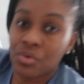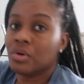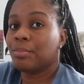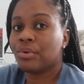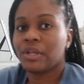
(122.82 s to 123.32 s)

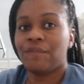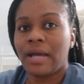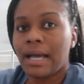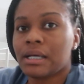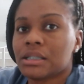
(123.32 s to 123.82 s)
going pretty
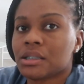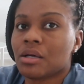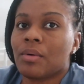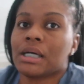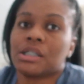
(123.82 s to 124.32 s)
fast.
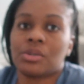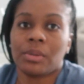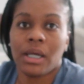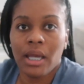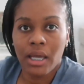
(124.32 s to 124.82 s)
So I just
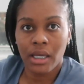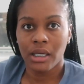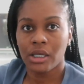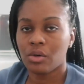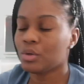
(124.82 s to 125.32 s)
went ahead
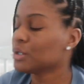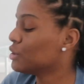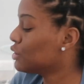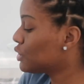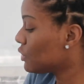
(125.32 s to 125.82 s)
and
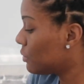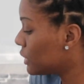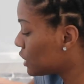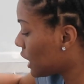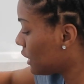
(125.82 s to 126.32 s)
ordered so
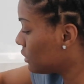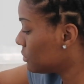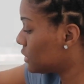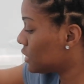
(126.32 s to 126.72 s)
much items.